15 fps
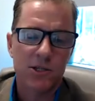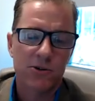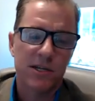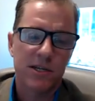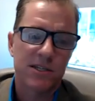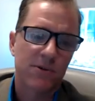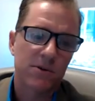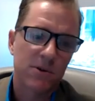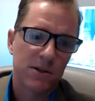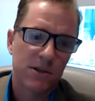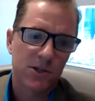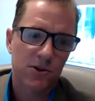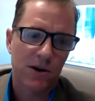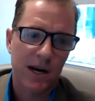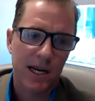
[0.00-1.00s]
transfer to the
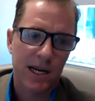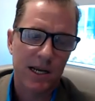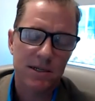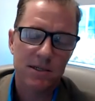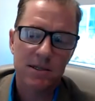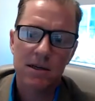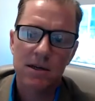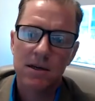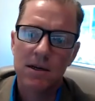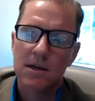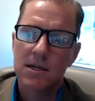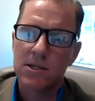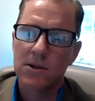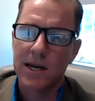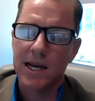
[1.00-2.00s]
trainees.
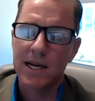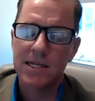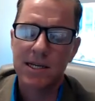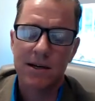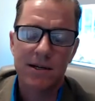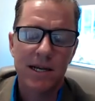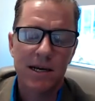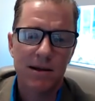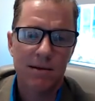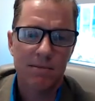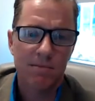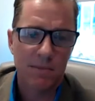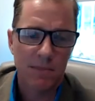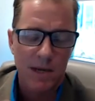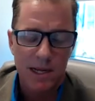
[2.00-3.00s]
So I guess
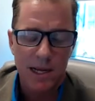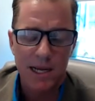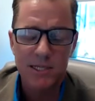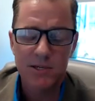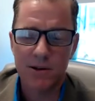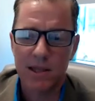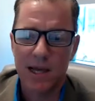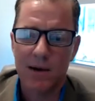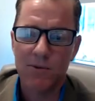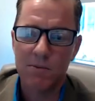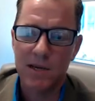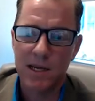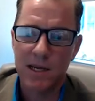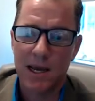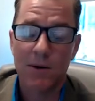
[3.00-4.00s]
my answer to that would
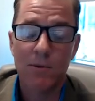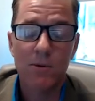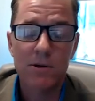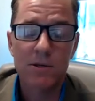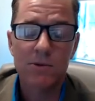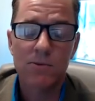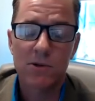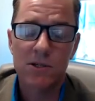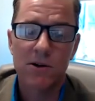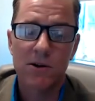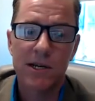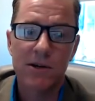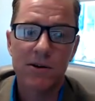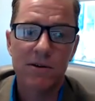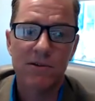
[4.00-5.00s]
be, yeah, we're
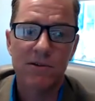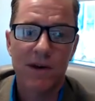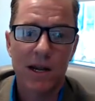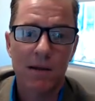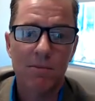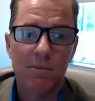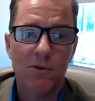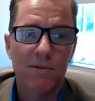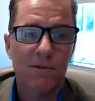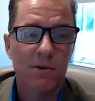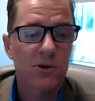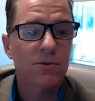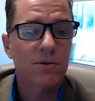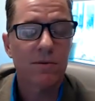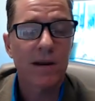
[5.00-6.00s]
starting to develop more
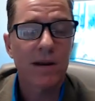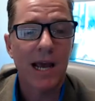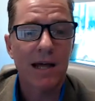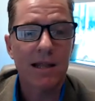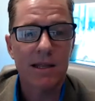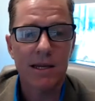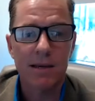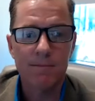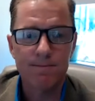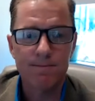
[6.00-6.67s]
virtual reality.